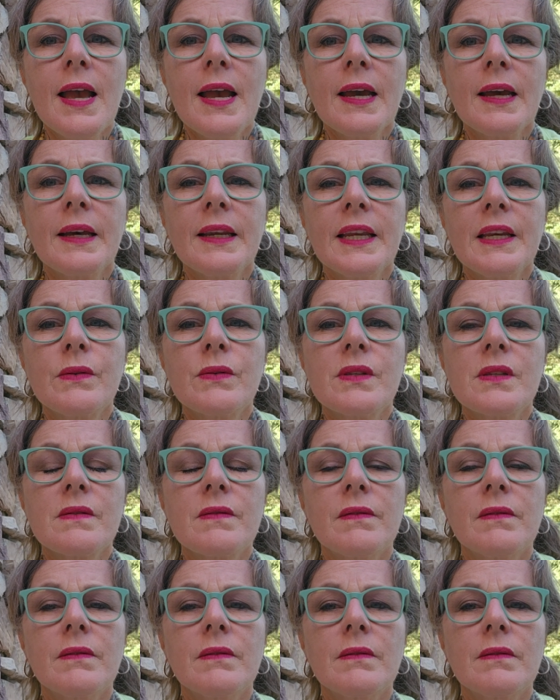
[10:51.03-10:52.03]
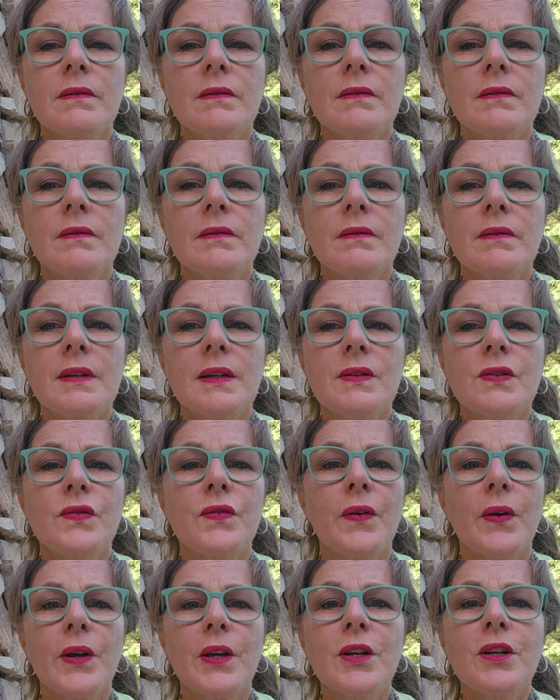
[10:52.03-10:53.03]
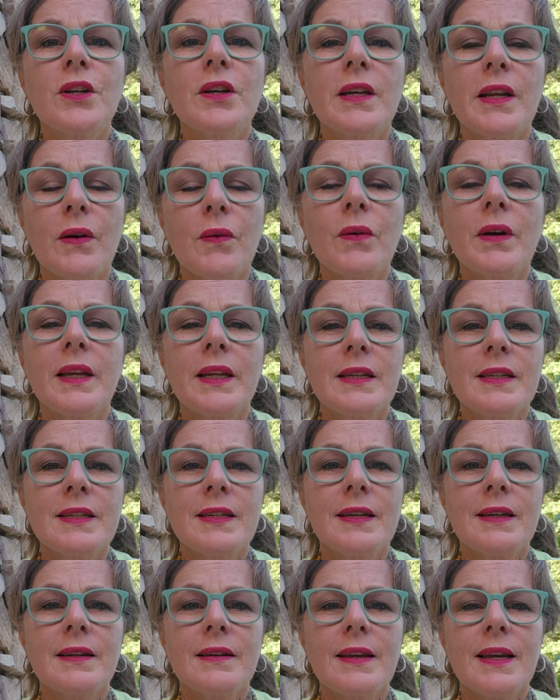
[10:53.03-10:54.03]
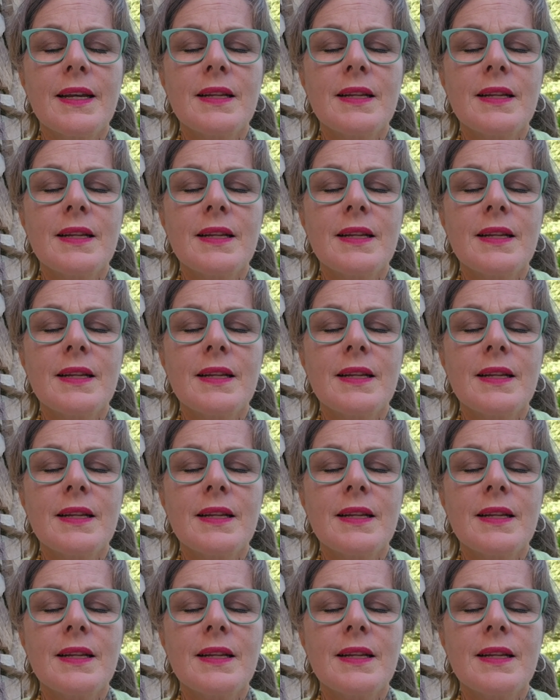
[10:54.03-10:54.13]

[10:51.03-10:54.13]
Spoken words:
and he was very good at what he did.